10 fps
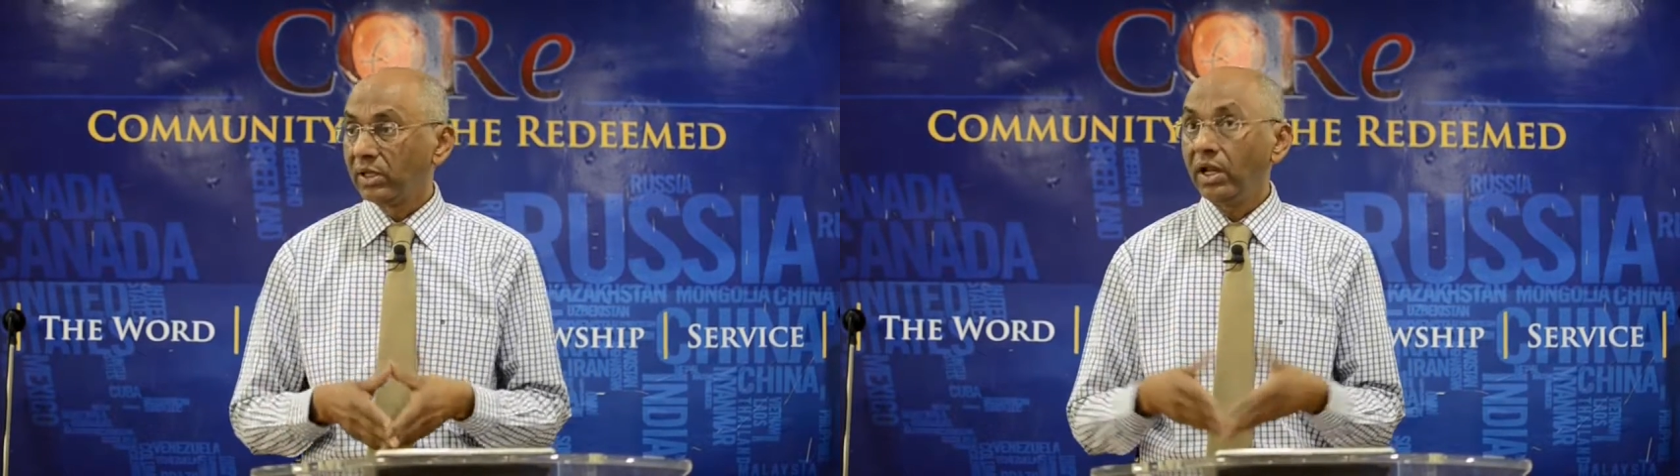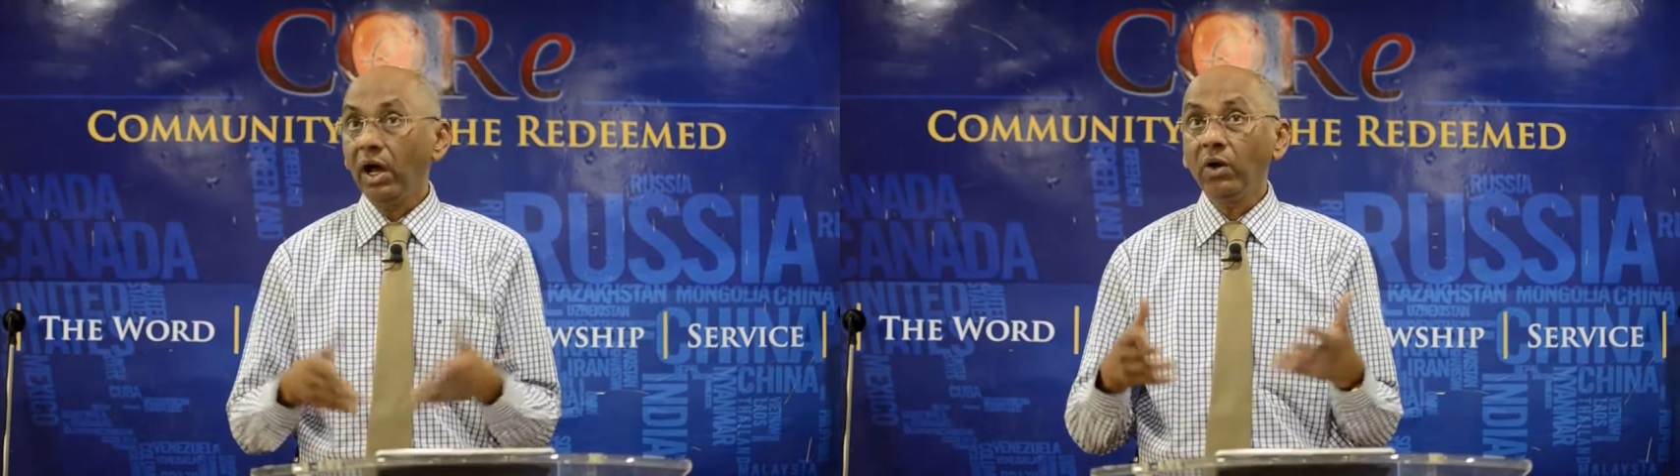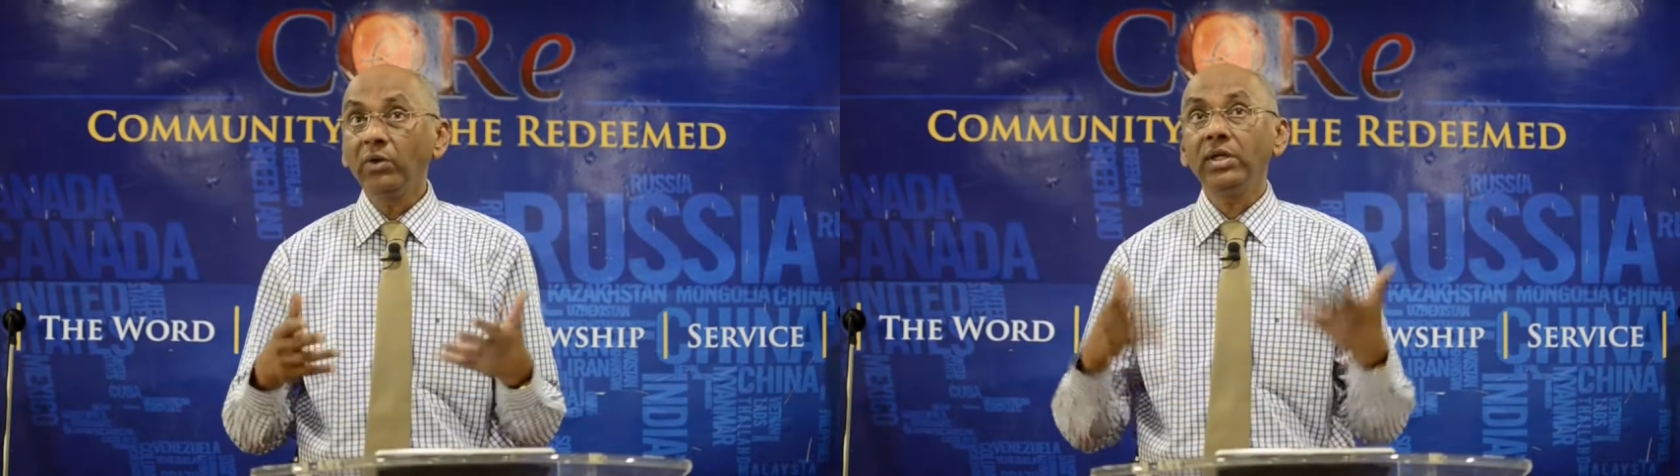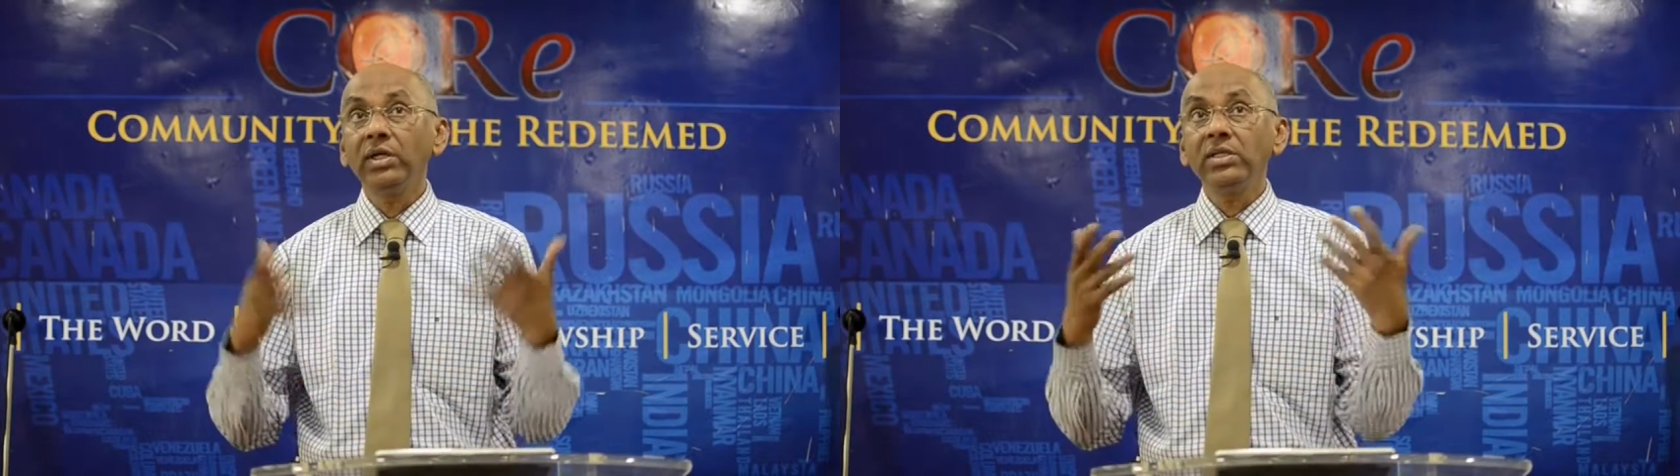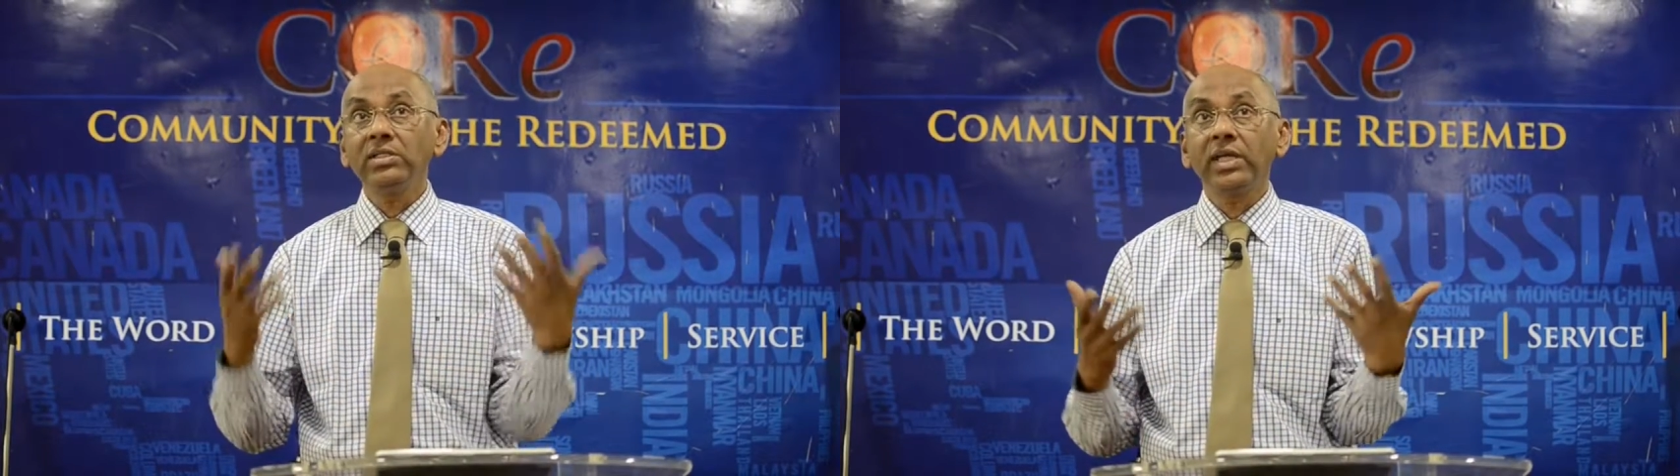Now
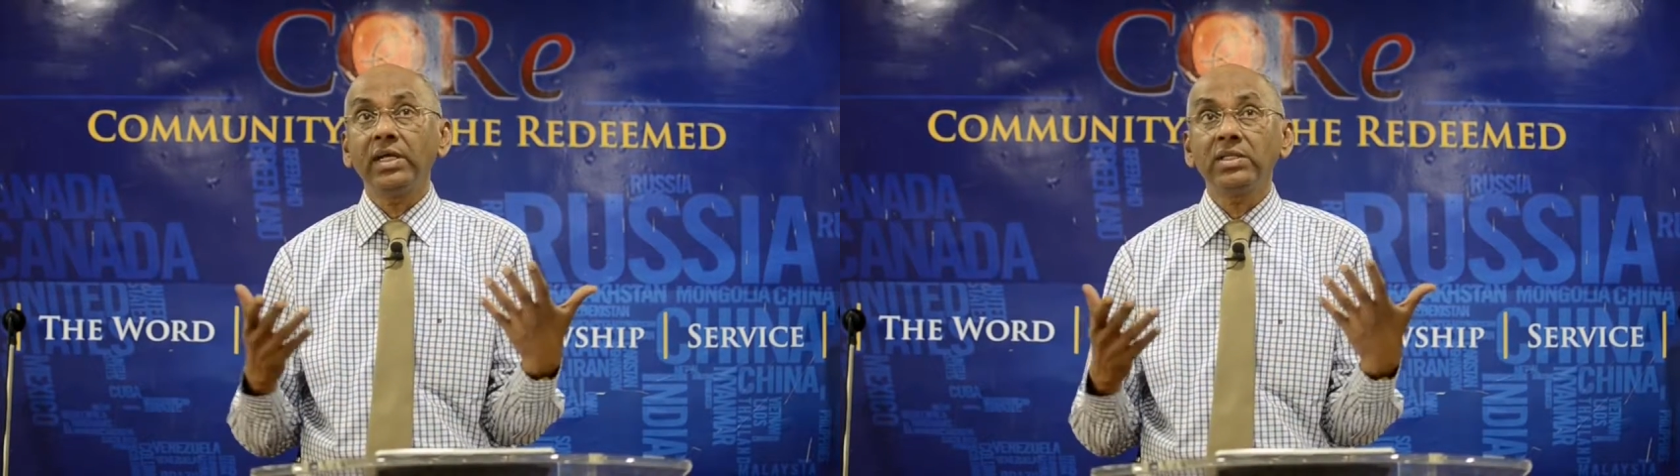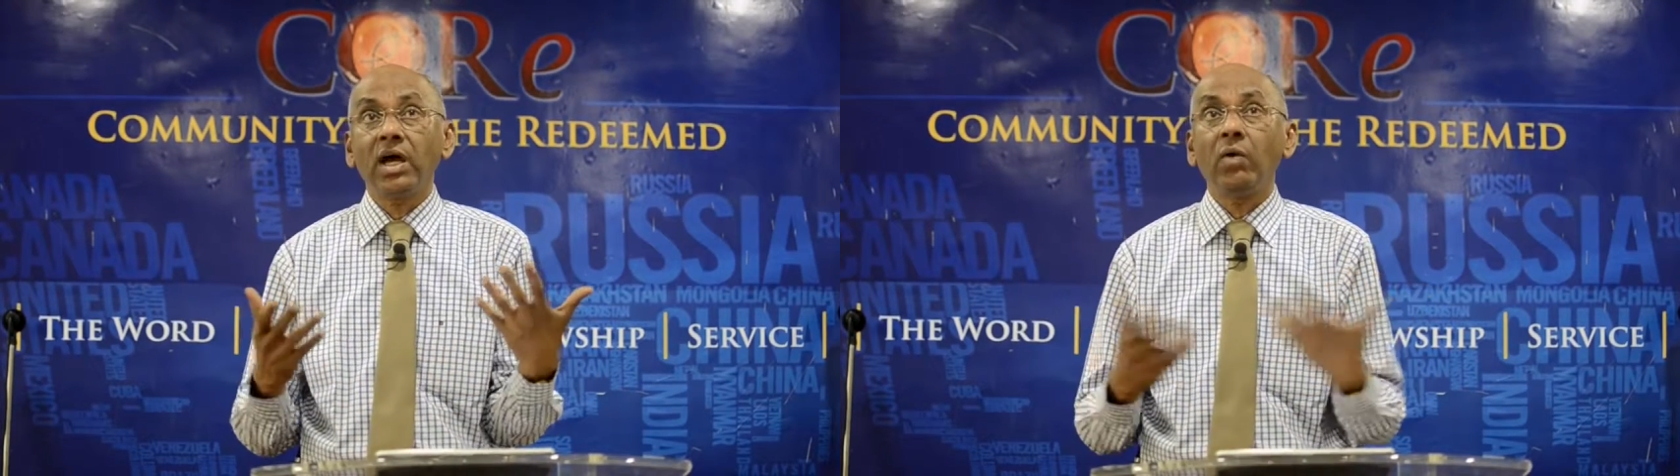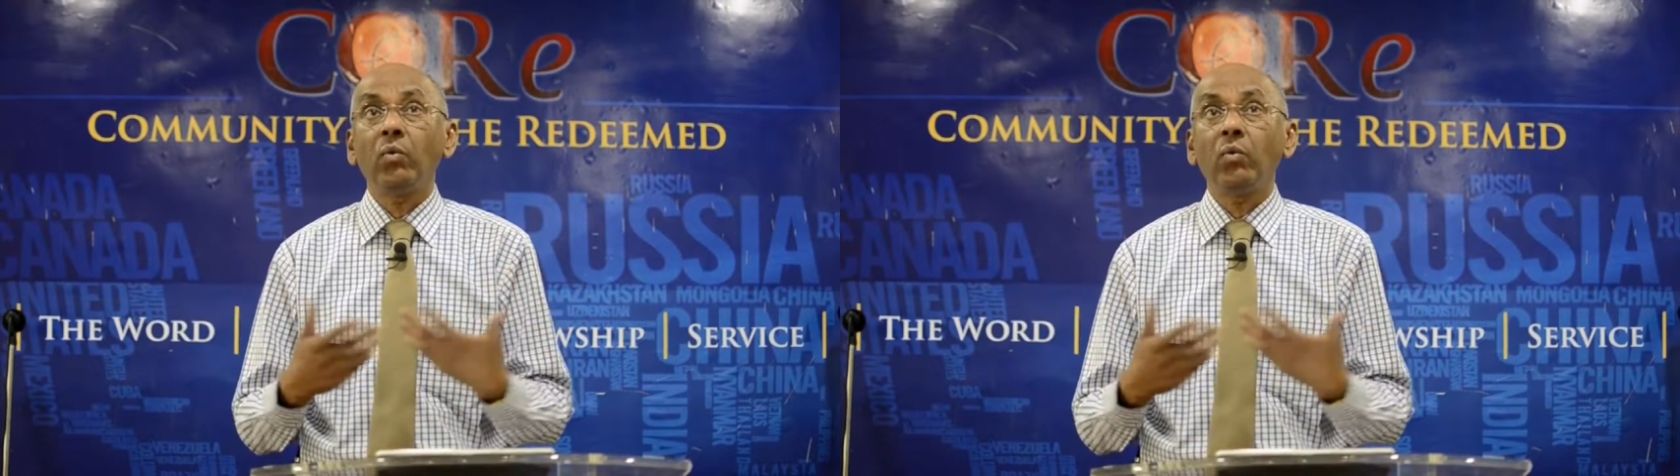he says,